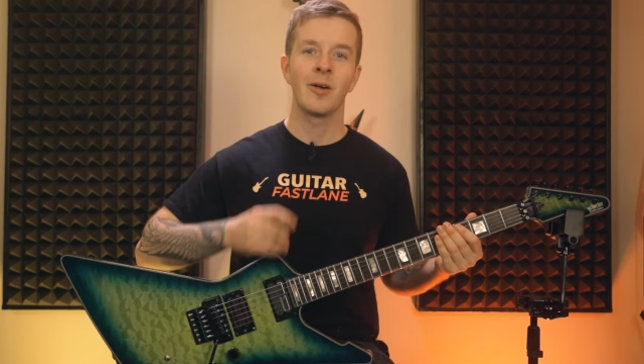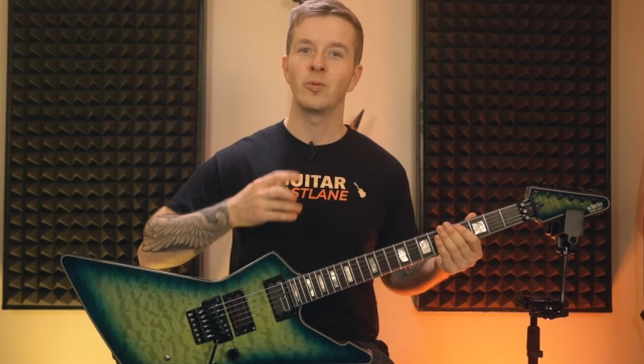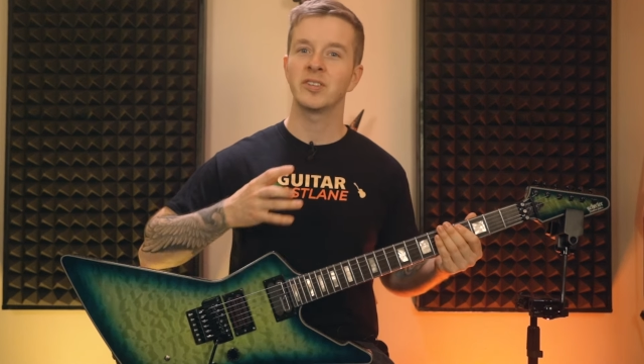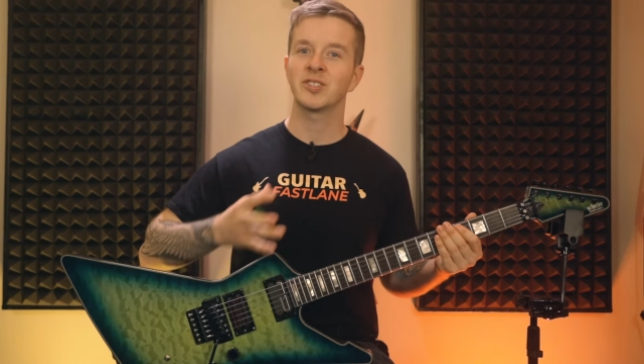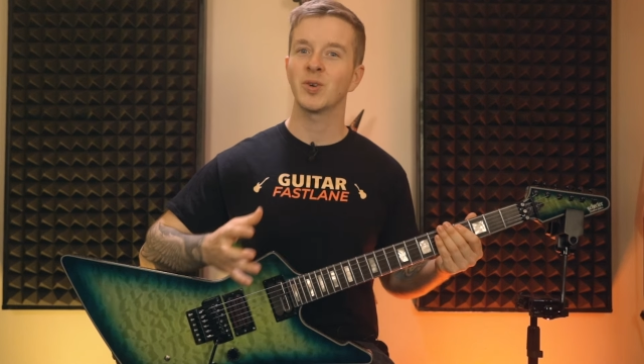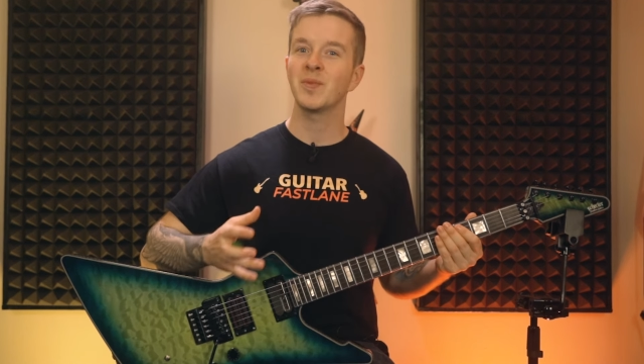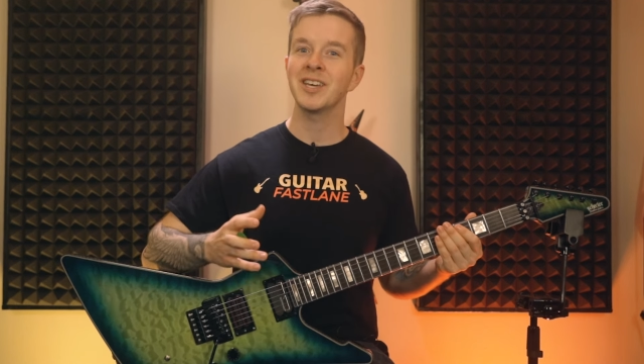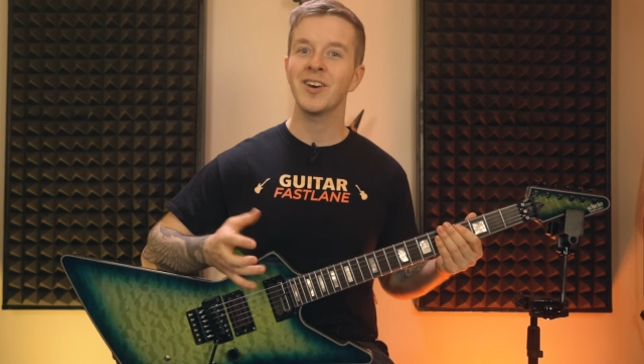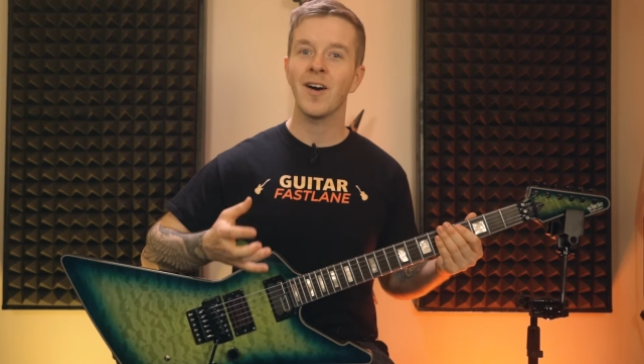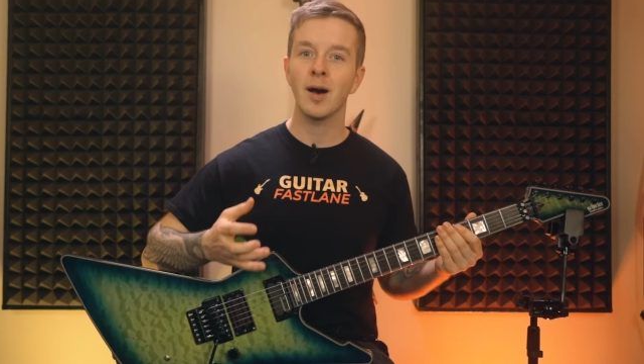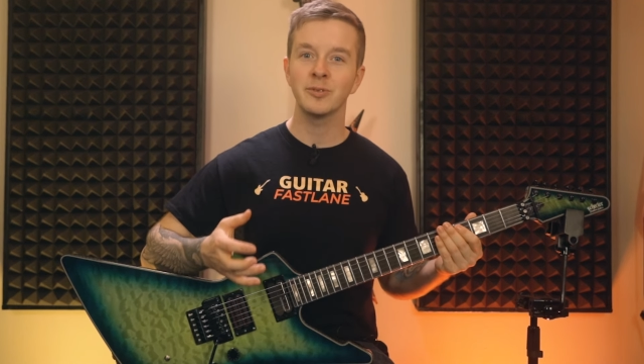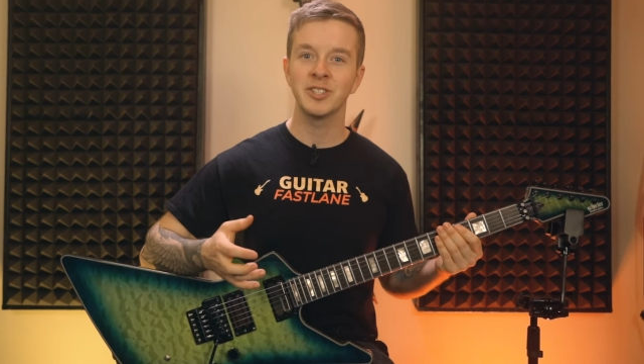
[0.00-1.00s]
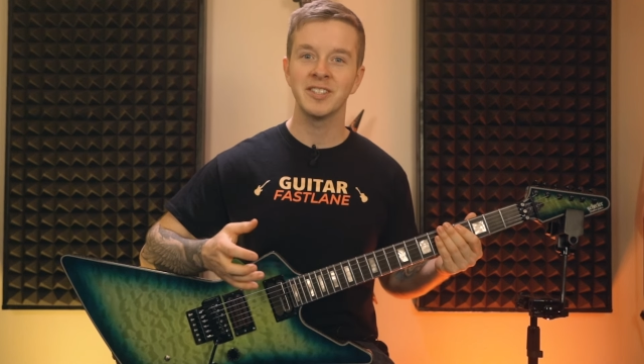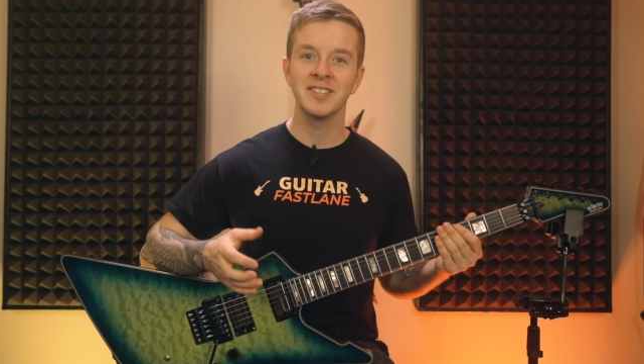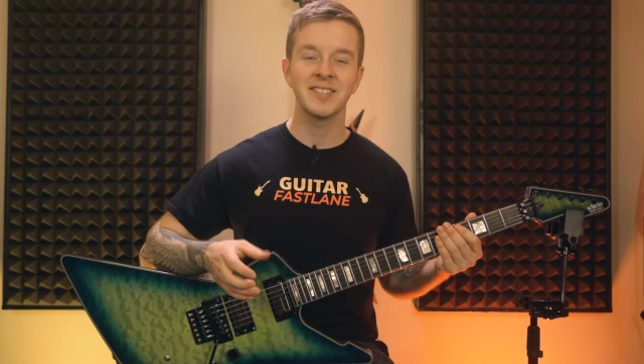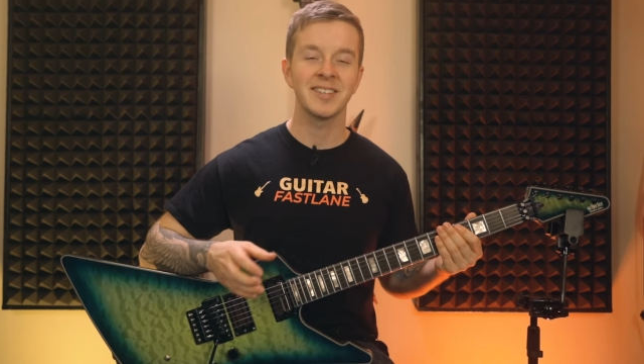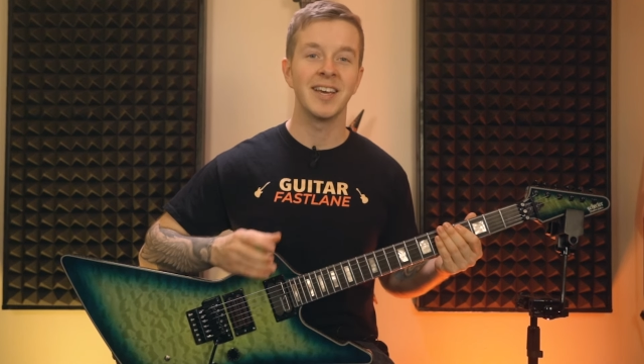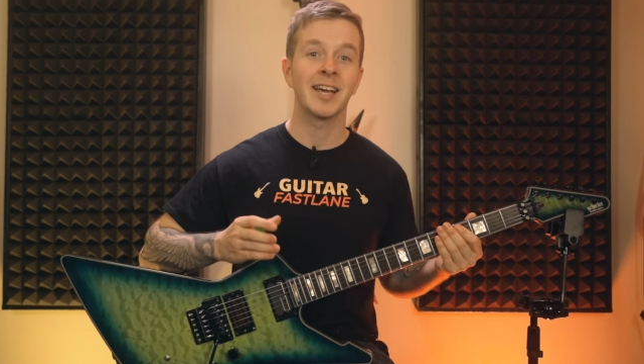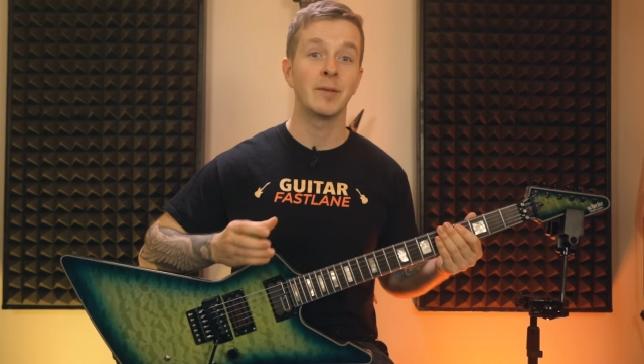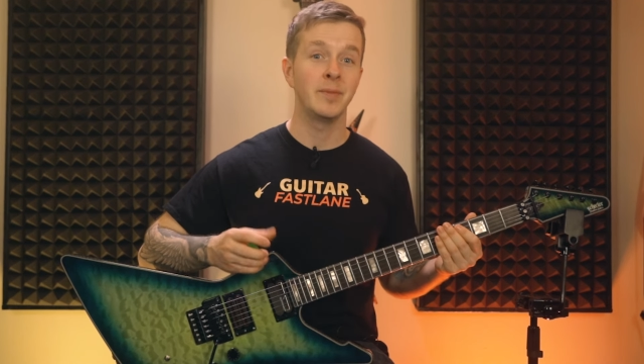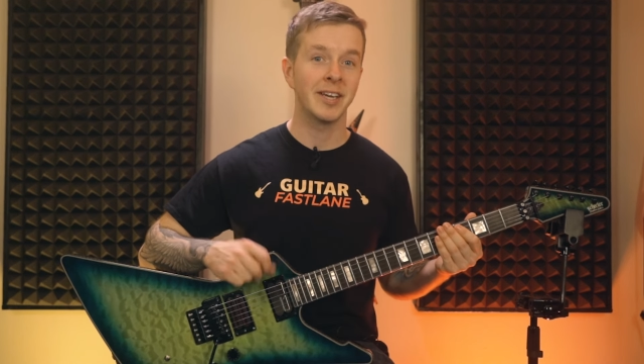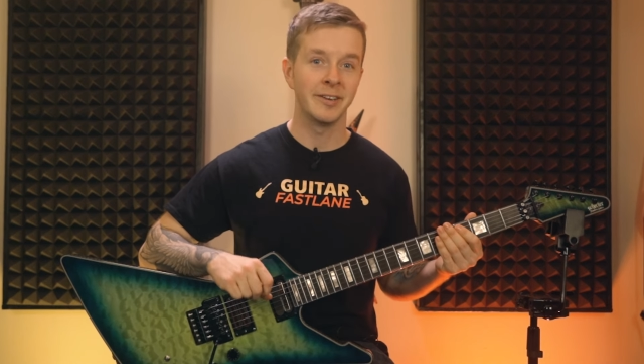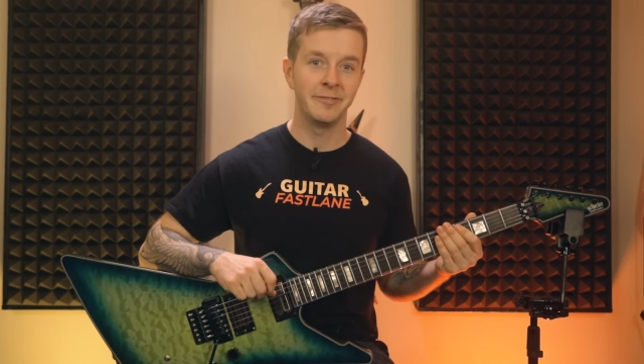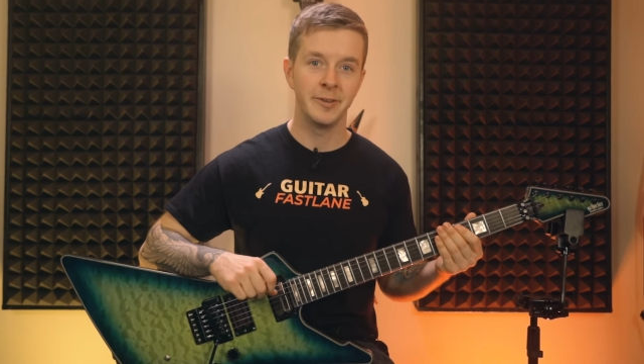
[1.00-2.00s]
With so many options, it can
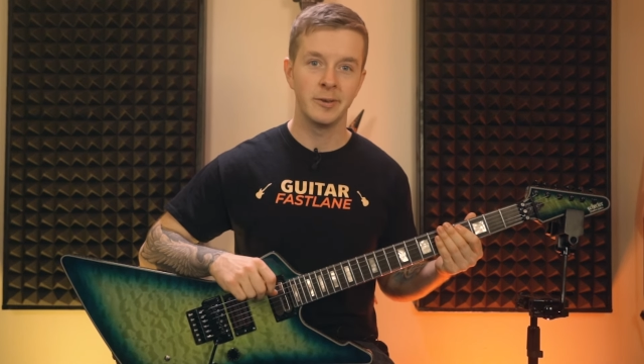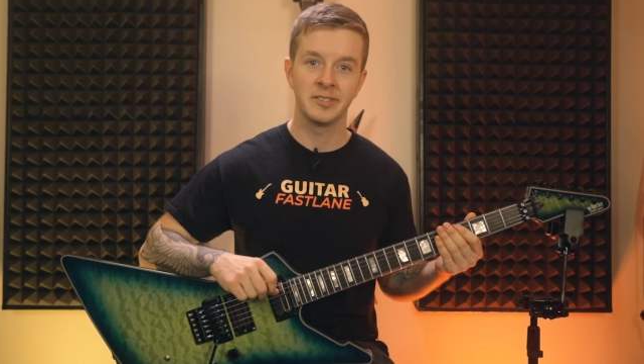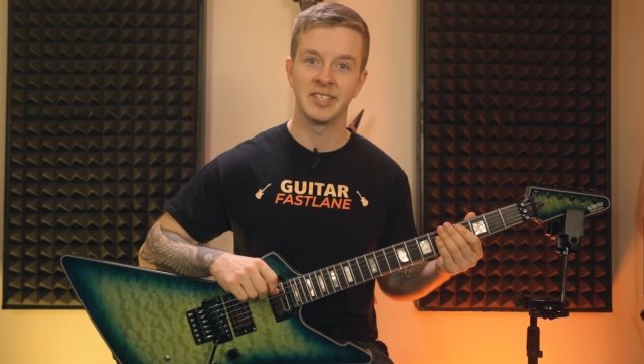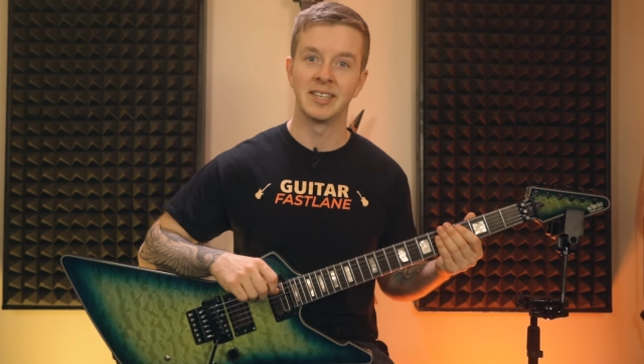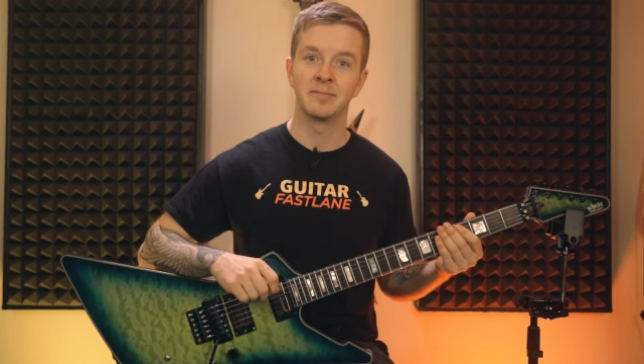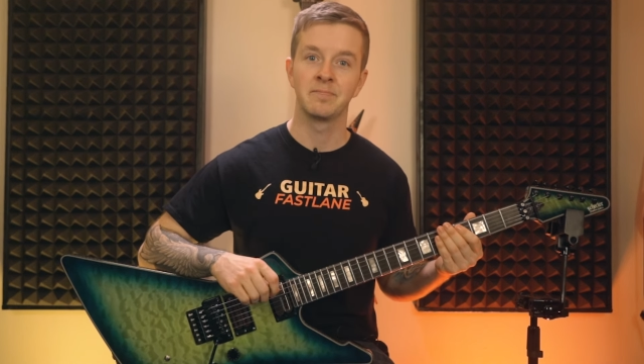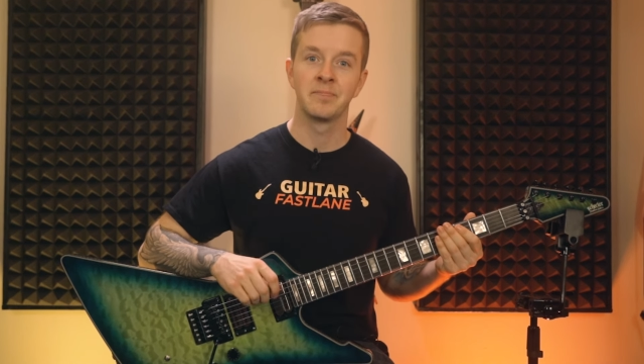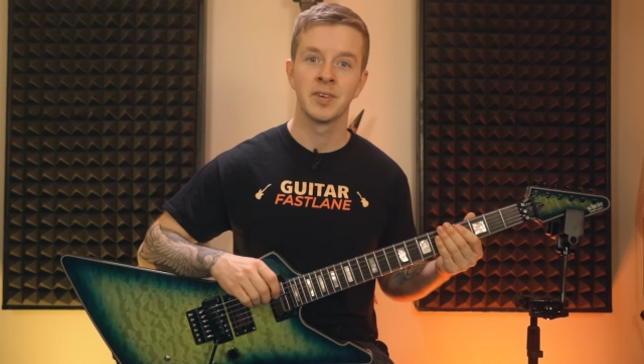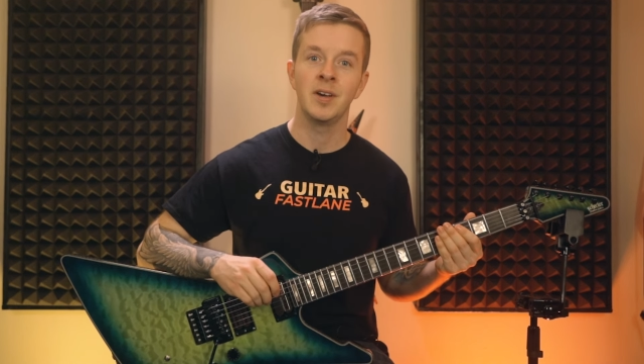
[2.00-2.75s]
be confusing.